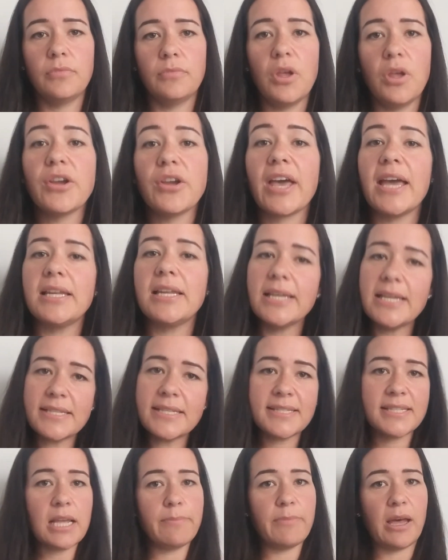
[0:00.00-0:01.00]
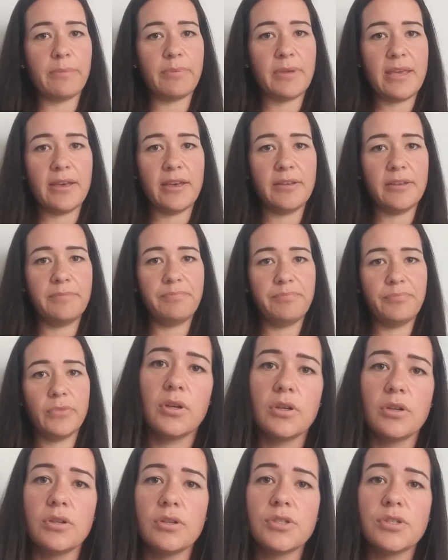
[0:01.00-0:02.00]
Okay, let's sum up here.
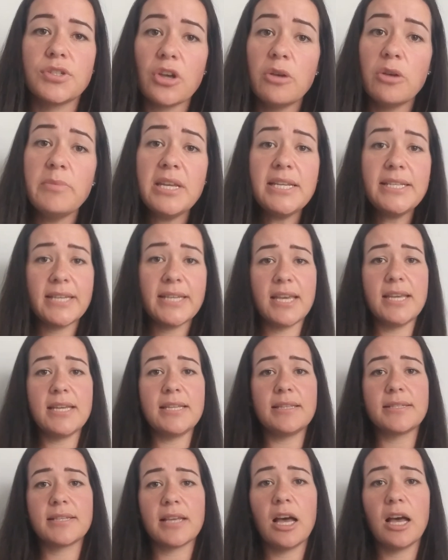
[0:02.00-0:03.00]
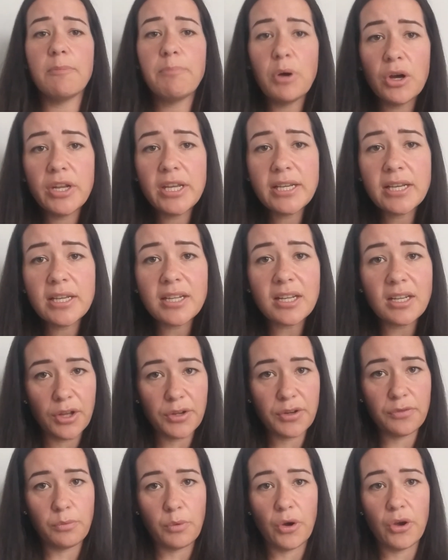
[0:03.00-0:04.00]
So many teens are putting in a
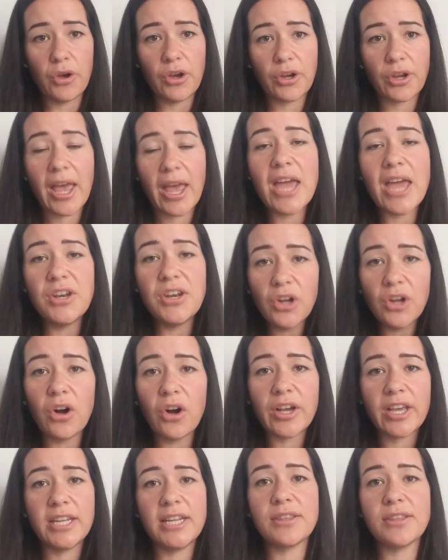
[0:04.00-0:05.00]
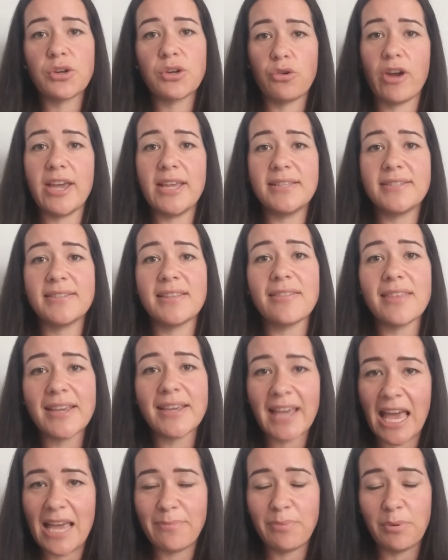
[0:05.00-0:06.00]
lot of work and not getting the grades that they're
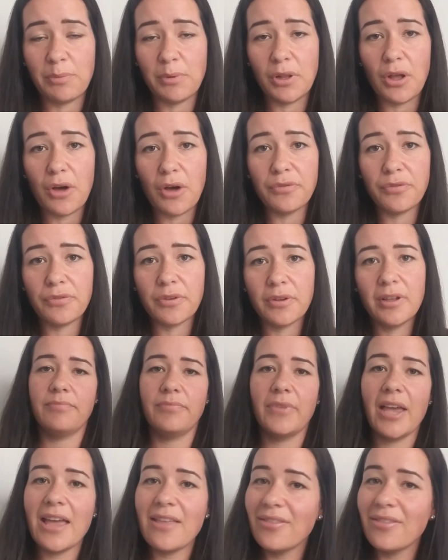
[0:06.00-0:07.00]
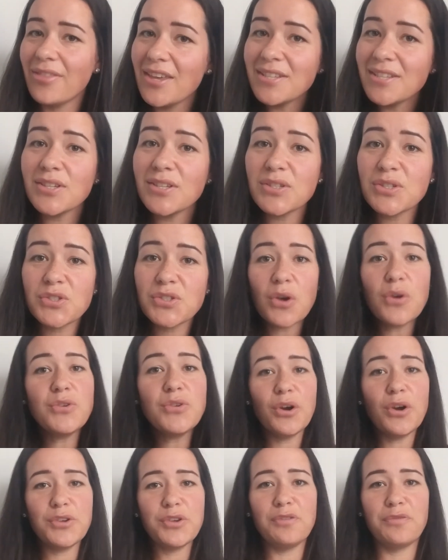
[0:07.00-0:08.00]
capable of. And this is so
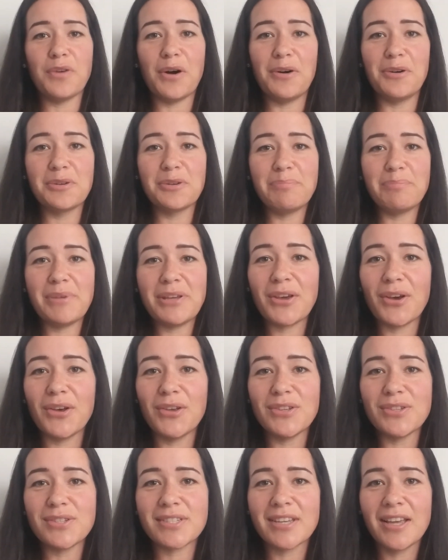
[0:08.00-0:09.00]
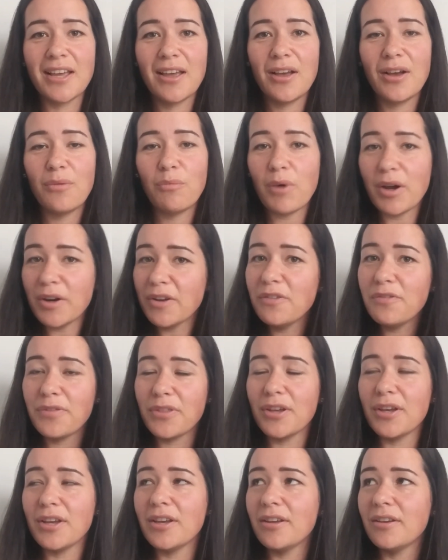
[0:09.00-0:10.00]
not your fault, because one of
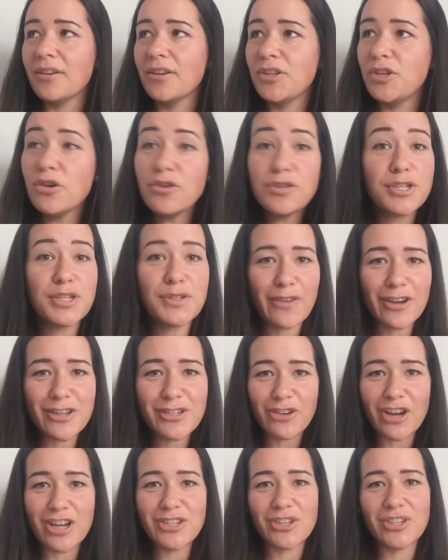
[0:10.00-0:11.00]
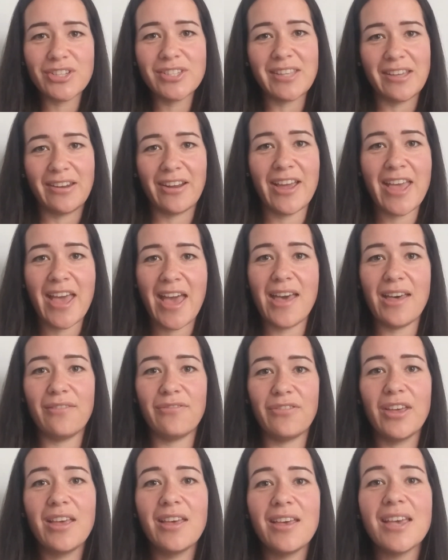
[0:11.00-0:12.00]
the hugest frustrations that I
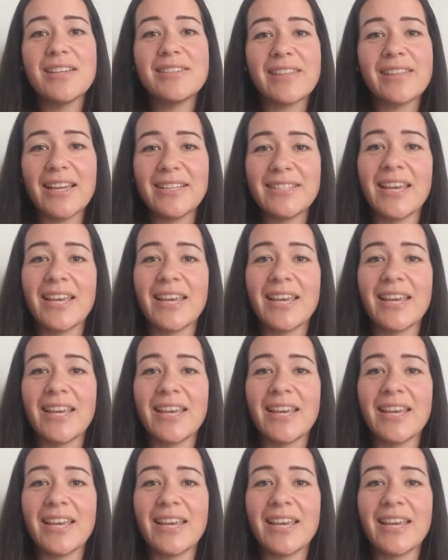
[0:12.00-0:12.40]
have is that